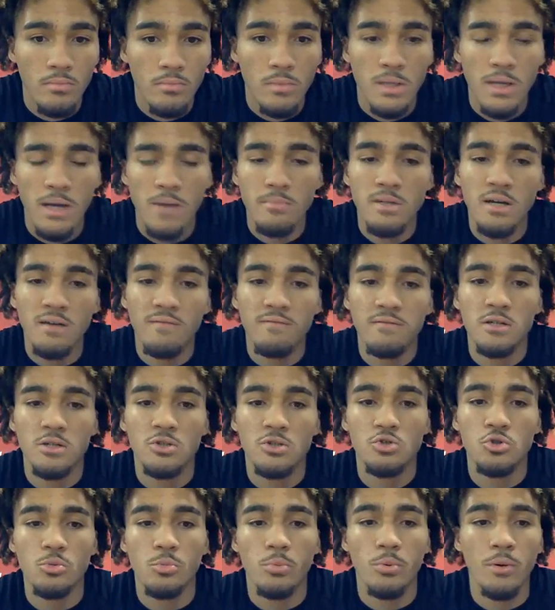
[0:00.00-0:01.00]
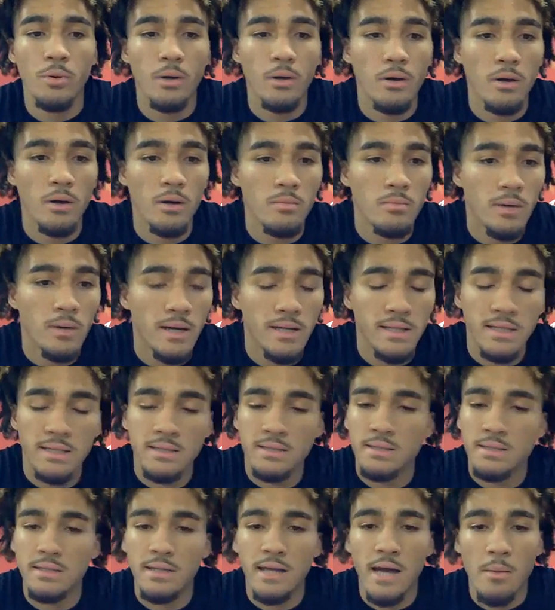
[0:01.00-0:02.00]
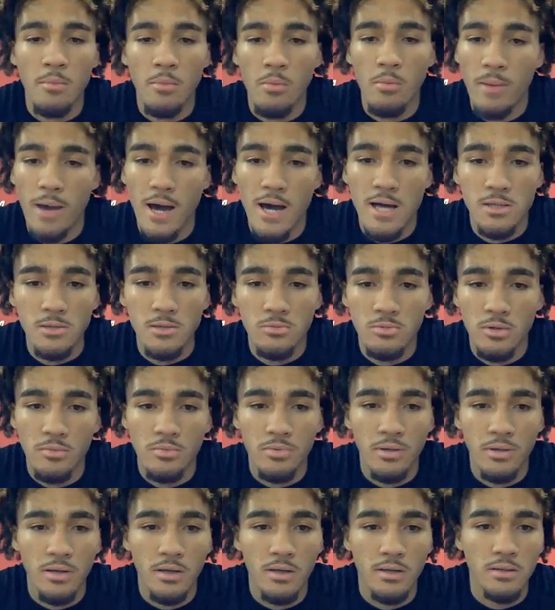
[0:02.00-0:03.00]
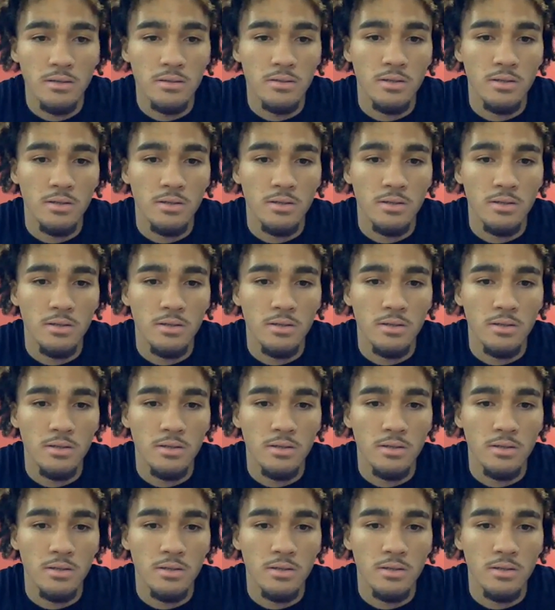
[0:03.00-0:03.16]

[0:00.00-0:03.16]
Yeah, I'm definitely a true point guard, but at the end of the day, I'm a basketball player.